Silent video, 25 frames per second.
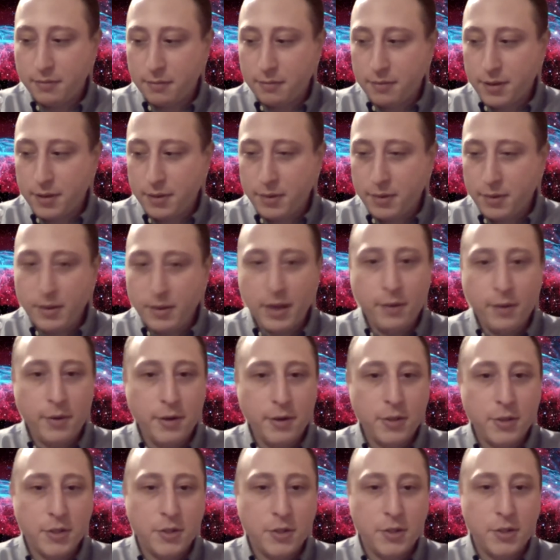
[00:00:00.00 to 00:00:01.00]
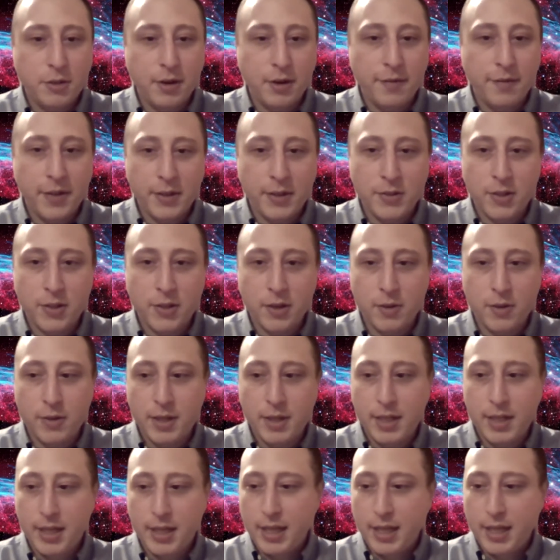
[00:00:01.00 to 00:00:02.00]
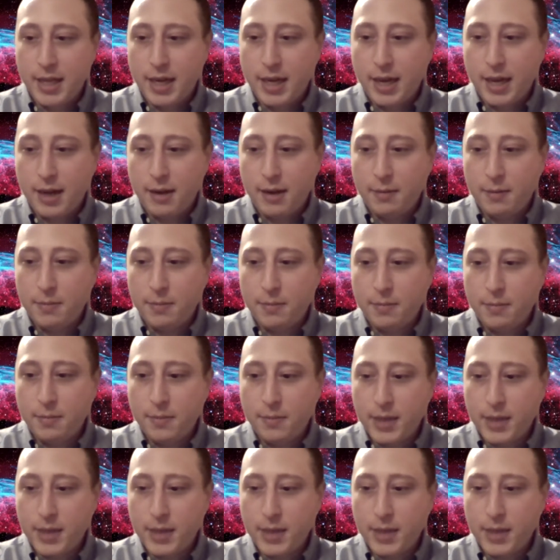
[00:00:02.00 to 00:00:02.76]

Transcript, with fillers: they were they were just terrific so um,